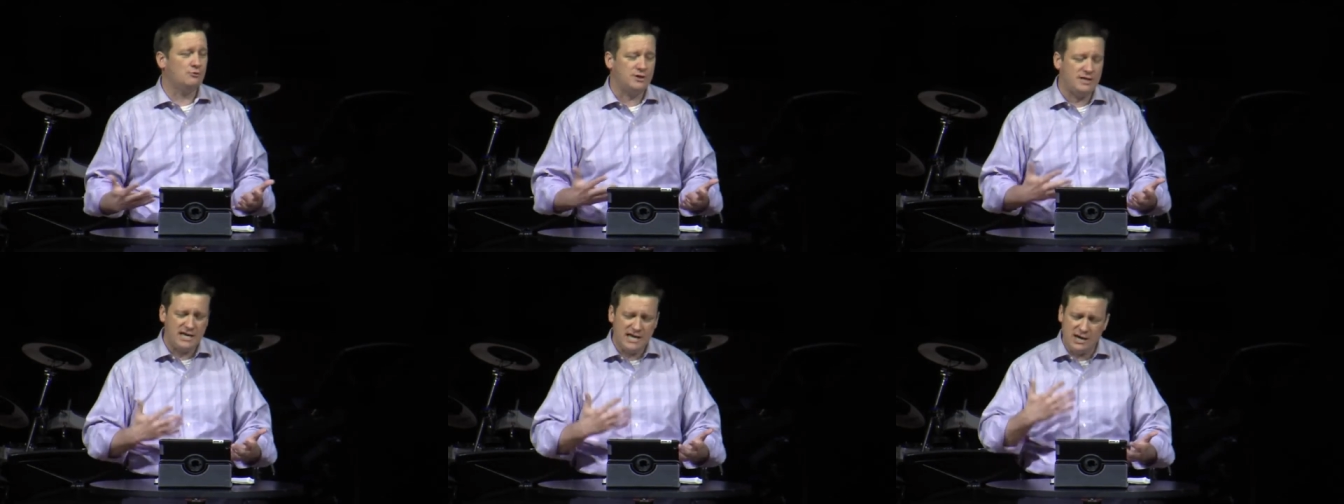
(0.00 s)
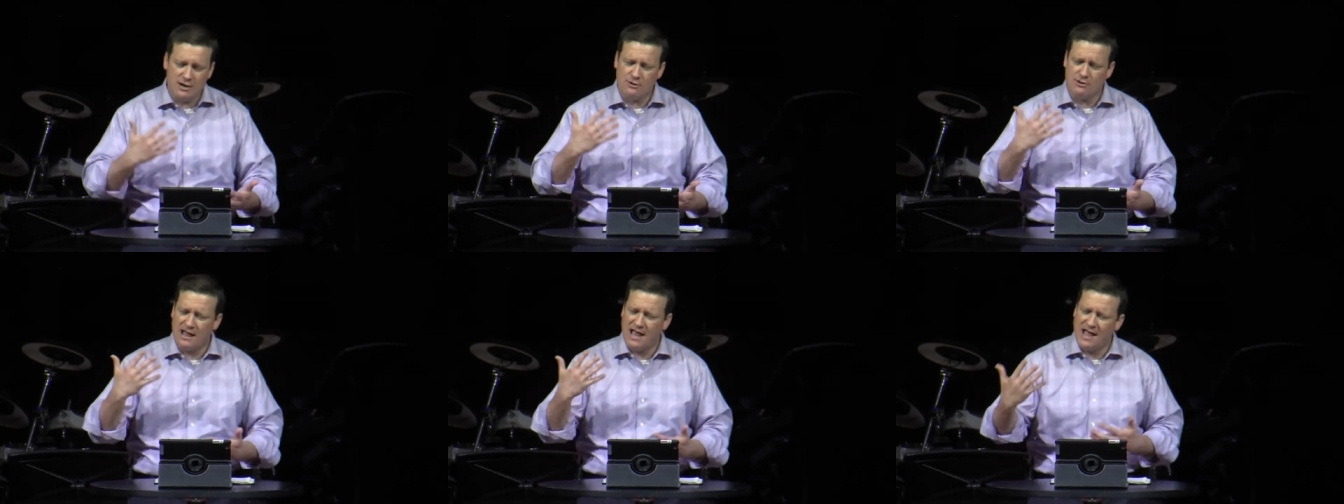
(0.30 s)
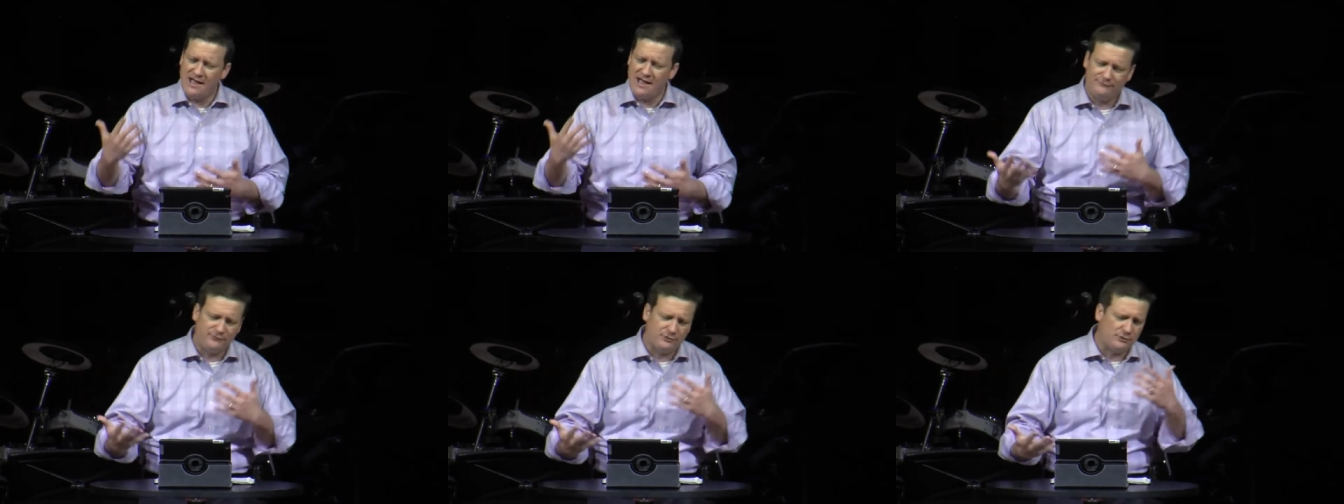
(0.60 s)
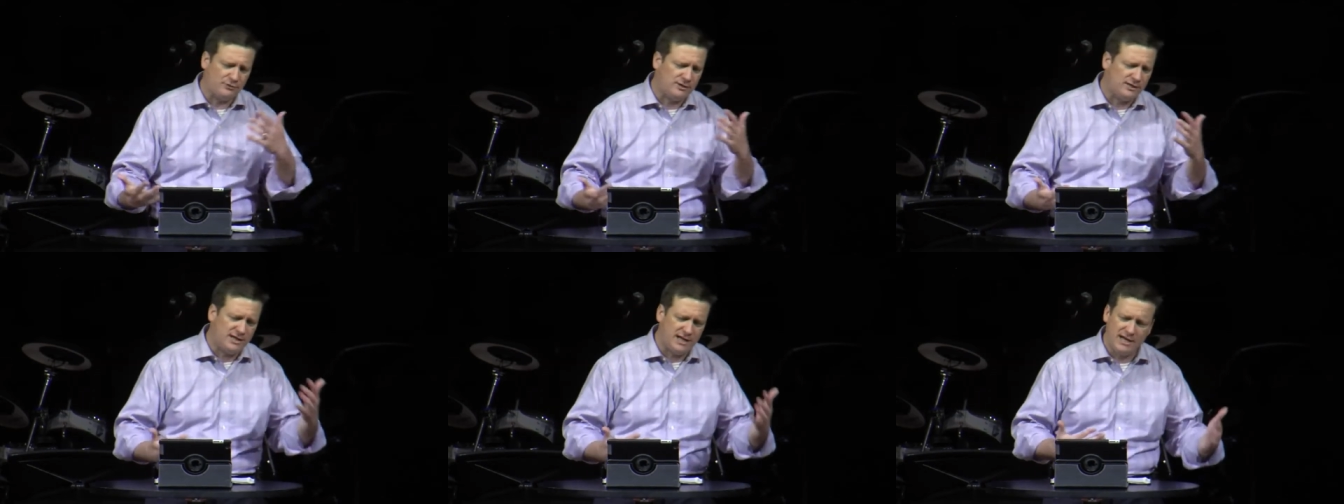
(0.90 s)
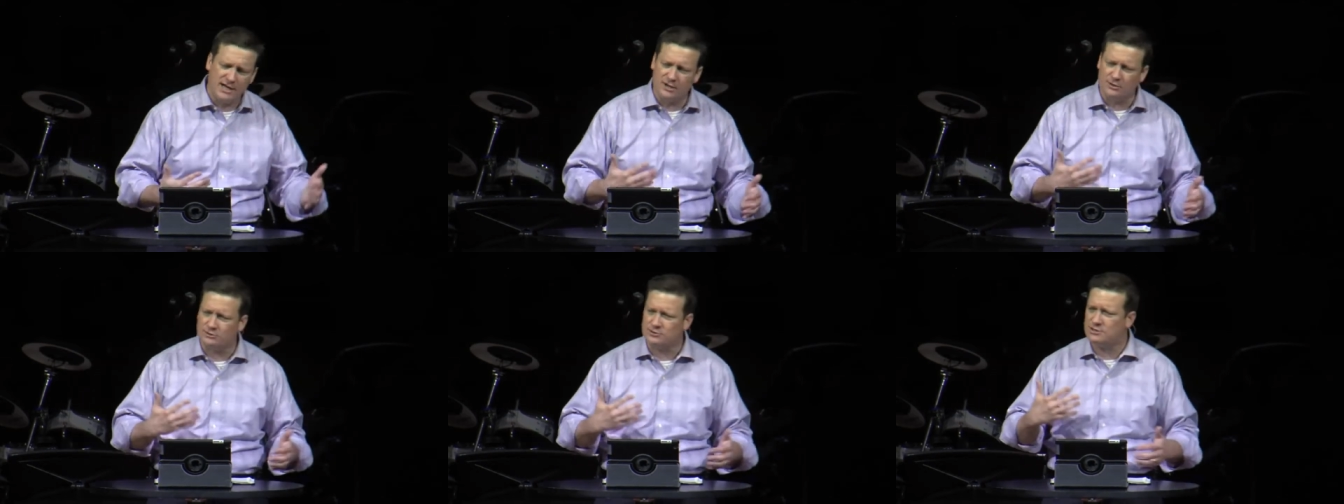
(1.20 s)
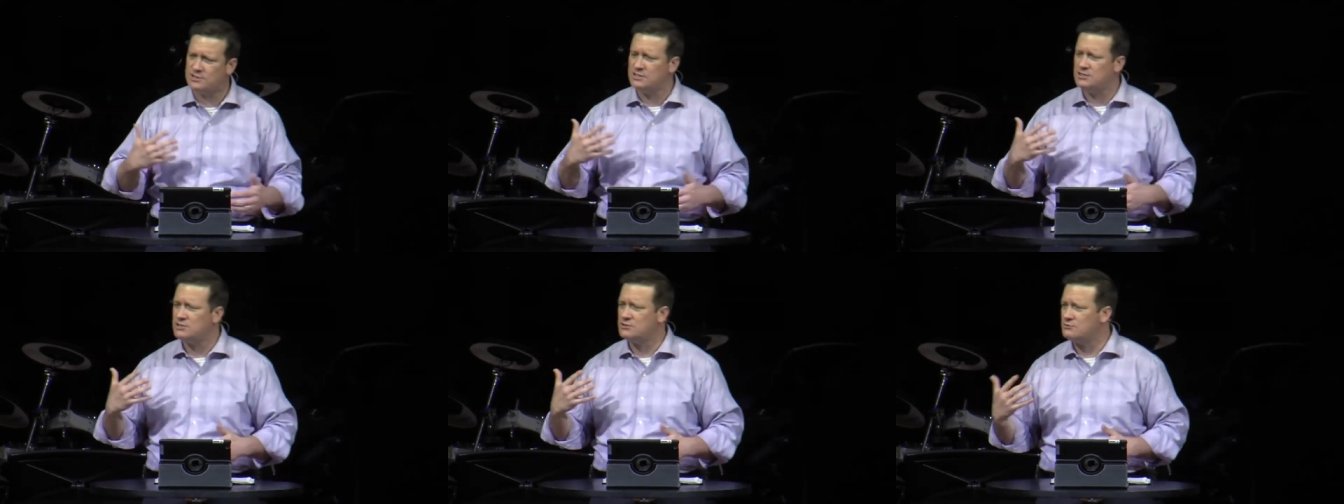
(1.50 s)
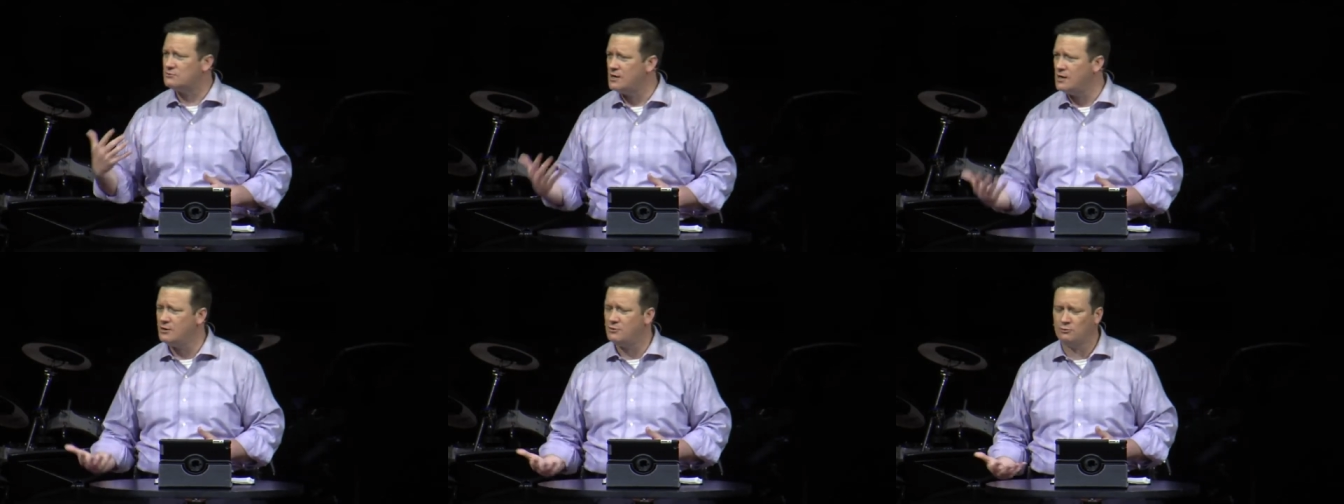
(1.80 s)
Year after year, she
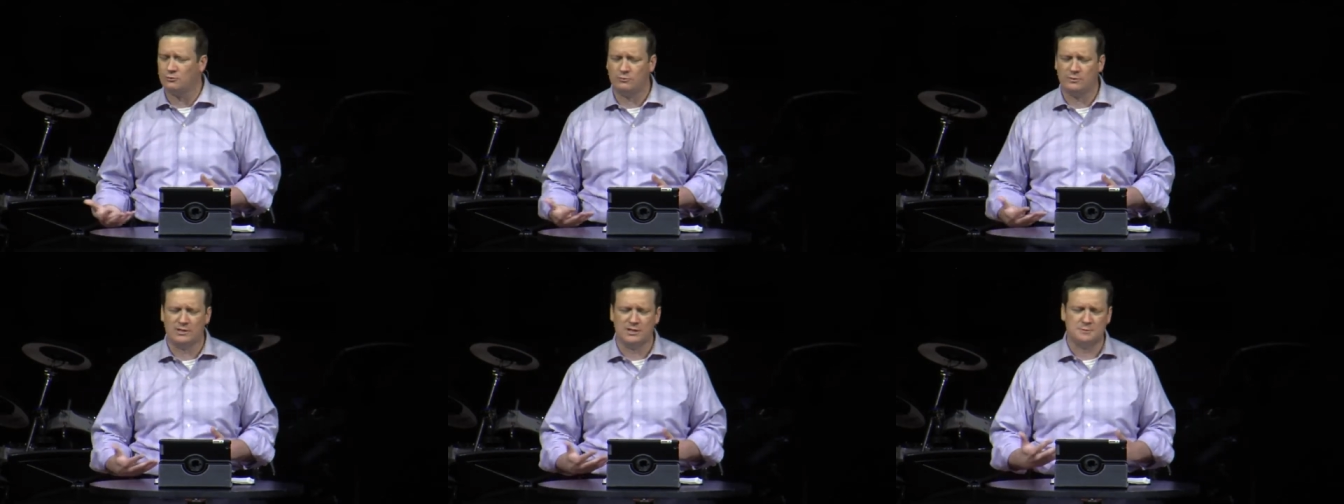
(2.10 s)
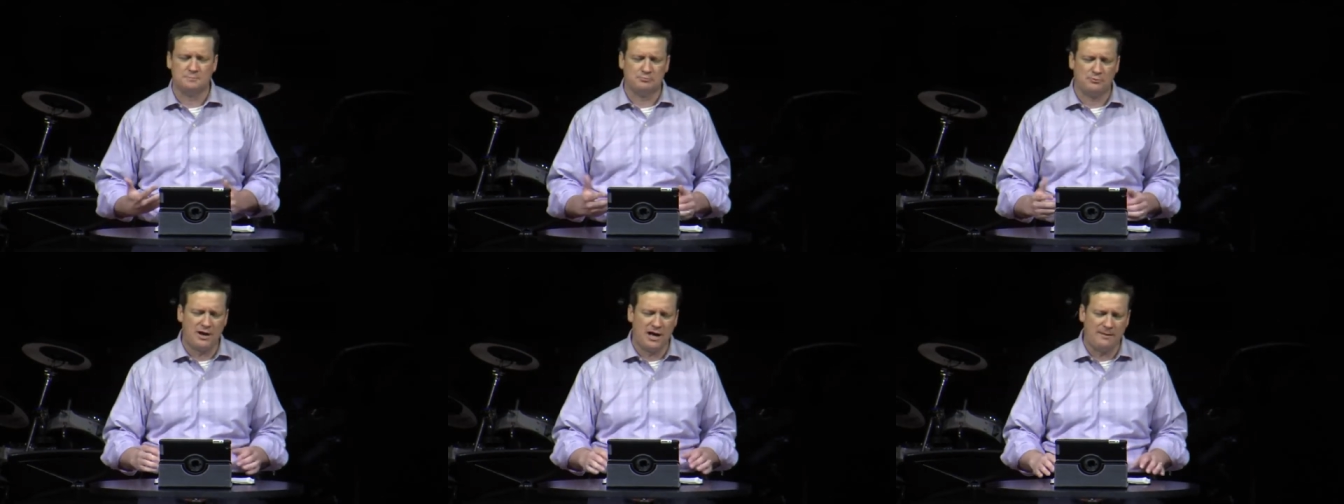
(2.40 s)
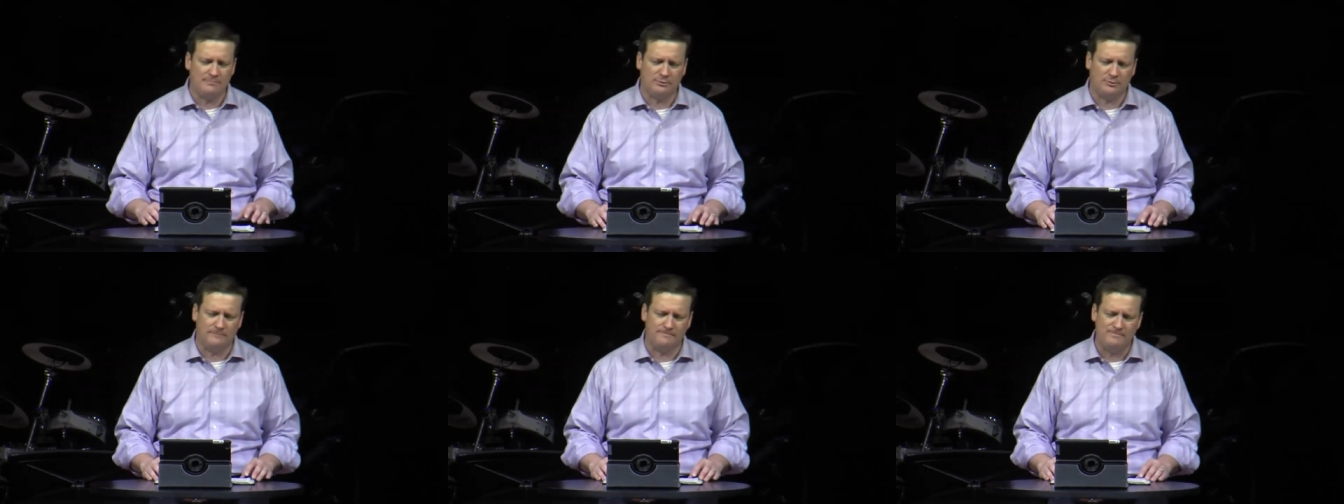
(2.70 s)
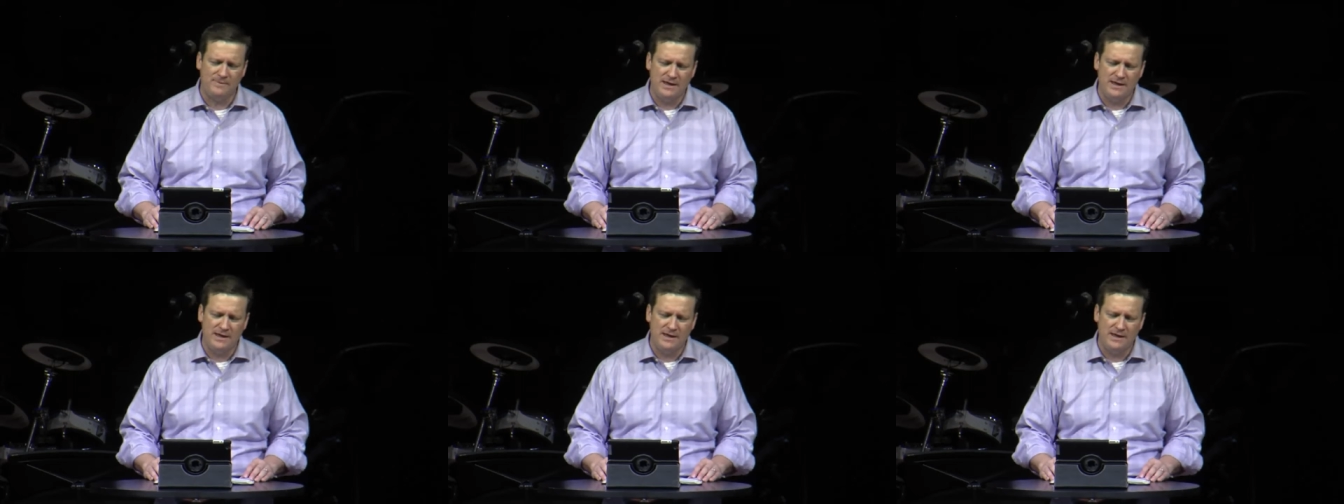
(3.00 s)
struggled with this problem.